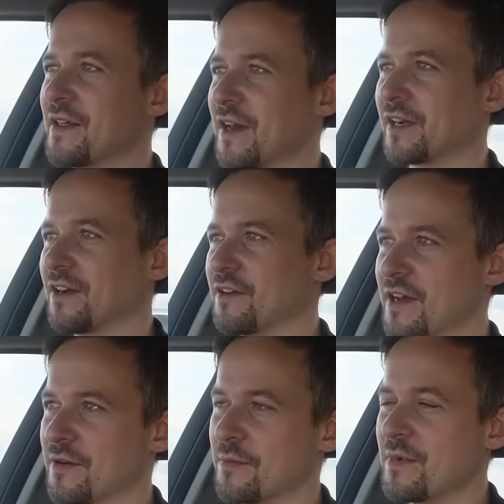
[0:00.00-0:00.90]
get that car
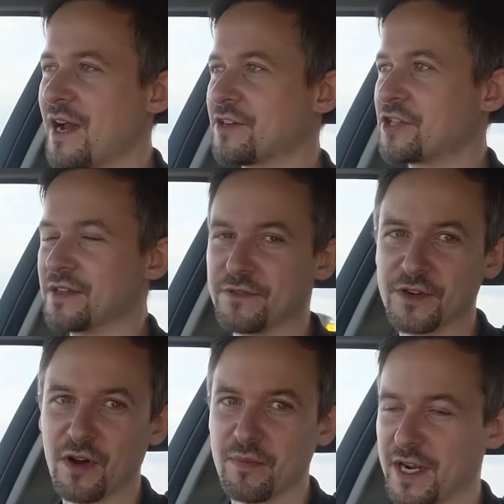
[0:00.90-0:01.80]
now actually for
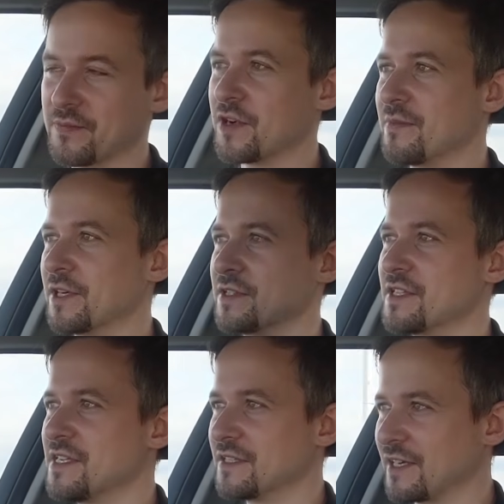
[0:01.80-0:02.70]
not bad money, because
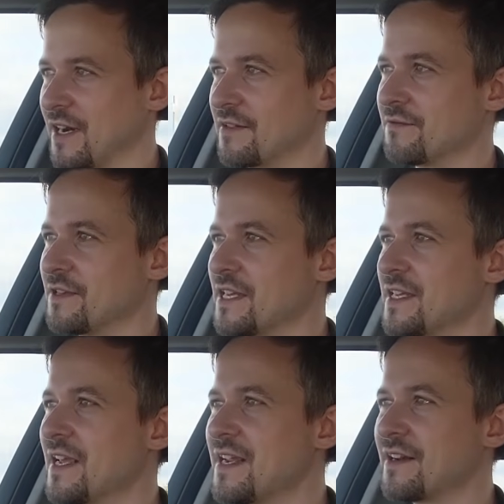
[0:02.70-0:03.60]
these are kind of
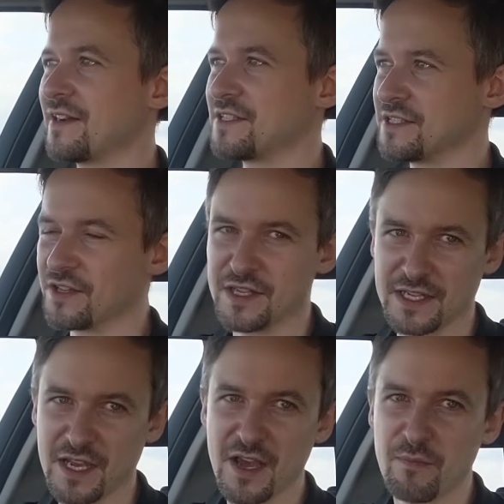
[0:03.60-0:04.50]
the E90s at
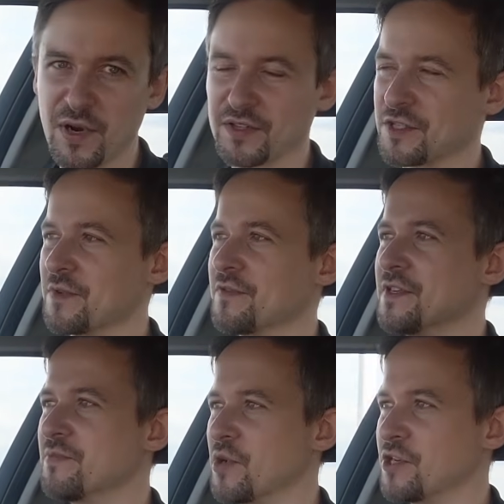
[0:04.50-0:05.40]
the bottom of
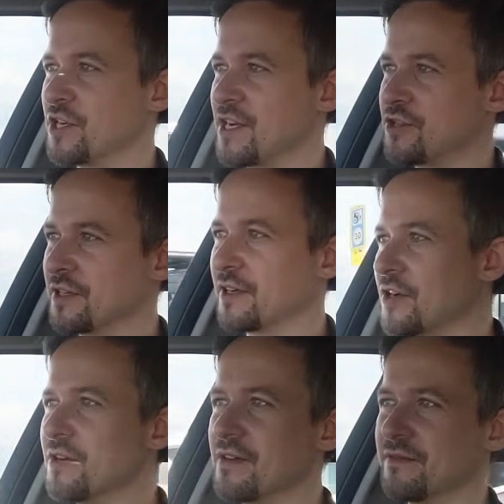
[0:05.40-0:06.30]
the depreciation
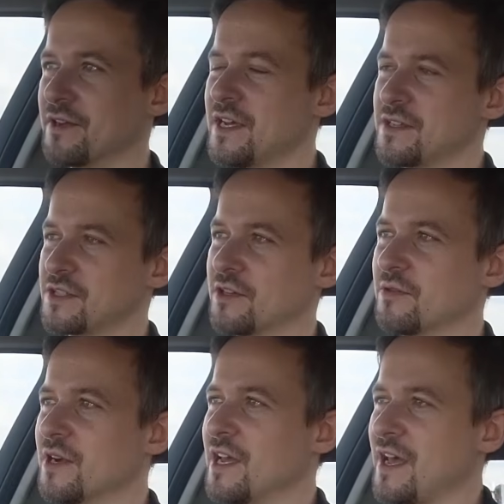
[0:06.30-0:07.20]
curve.
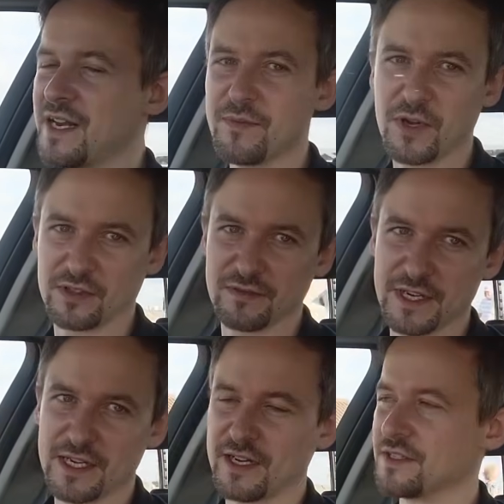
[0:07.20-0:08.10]
So any model of
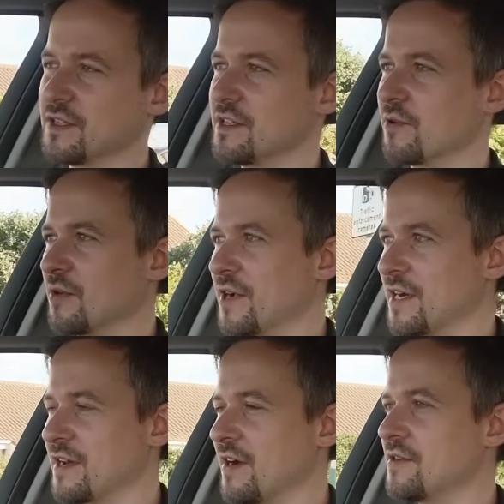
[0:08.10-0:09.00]
E90 that you want to buy now